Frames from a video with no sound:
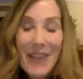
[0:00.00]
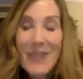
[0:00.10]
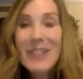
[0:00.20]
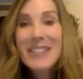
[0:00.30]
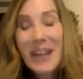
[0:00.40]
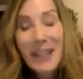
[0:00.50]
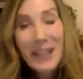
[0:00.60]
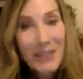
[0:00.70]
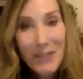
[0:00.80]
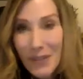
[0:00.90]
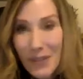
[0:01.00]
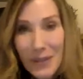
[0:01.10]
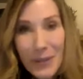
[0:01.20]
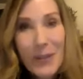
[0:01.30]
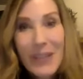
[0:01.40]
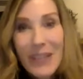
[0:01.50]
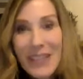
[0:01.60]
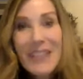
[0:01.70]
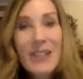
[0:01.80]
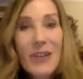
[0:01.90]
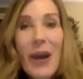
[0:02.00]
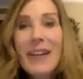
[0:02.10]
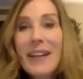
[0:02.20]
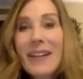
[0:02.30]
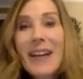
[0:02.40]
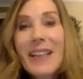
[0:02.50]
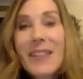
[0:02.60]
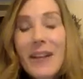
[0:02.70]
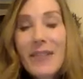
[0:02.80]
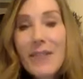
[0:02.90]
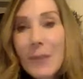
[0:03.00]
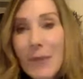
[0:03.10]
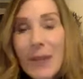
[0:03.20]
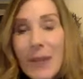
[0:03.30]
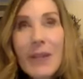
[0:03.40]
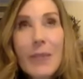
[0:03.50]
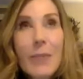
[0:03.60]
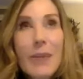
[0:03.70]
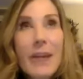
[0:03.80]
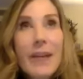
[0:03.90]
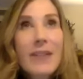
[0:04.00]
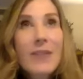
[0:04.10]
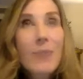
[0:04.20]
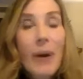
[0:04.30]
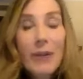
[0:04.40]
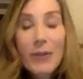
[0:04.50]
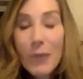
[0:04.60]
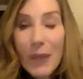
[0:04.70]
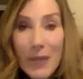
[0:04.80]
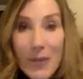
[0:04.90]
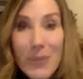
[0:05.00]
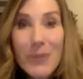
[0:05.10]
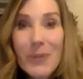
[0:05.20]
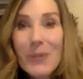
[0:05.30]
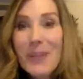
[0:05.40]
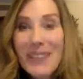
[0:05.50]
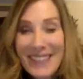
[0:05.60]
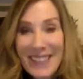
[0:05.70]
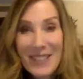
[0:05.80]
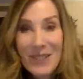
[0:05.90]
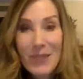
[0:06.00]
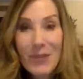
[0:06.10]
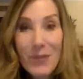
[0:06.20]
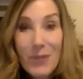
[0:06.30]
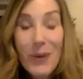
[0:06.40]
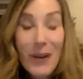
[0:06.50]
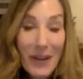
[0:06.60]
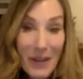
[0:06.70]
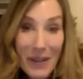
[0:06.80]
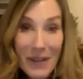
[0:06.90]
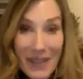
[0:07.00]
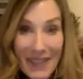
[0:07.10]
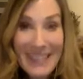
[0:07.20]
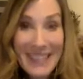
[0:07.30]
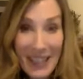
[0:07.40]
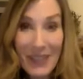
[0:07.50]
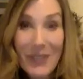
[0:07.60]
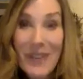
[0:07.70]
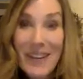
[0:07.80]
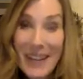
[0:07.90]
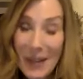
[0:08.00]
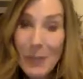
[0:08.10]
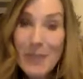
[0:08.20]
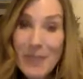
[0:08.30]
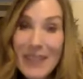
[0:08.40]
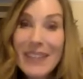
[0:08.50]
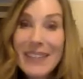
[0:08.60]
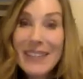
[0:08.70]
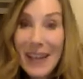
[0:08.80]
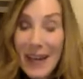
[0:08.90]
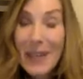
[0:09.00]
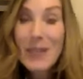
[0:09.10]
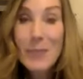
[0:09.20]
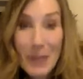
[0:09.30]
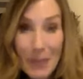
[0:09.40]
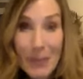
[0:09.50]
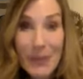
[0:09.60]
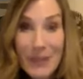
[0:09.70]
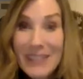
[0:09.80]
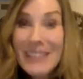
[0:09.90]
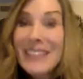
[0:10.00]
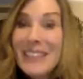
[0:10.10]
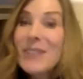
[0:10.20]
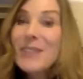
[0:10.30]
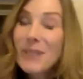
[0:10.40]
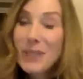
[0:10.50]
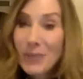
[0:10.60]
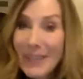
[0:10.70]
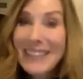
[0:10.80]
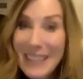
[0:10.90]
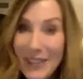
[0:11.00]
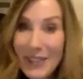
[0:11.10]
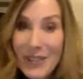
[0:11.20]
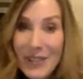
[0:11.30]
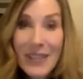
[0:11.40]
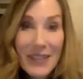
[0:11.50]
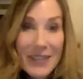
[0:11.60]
How exciting for you. You know, and I love Phoebe because part of what you do is you are the container that helps guide people, retreat leaders